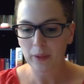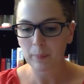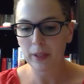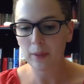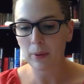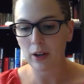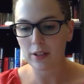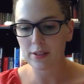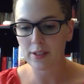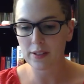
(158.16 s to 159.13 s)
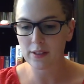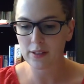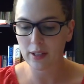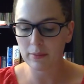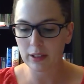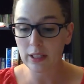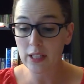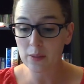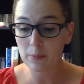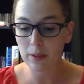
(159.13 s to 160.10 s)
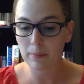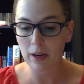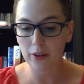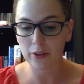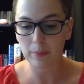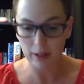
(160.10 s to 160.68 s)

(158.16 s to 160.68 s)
Big Poss doesn't seem the least bit bothered by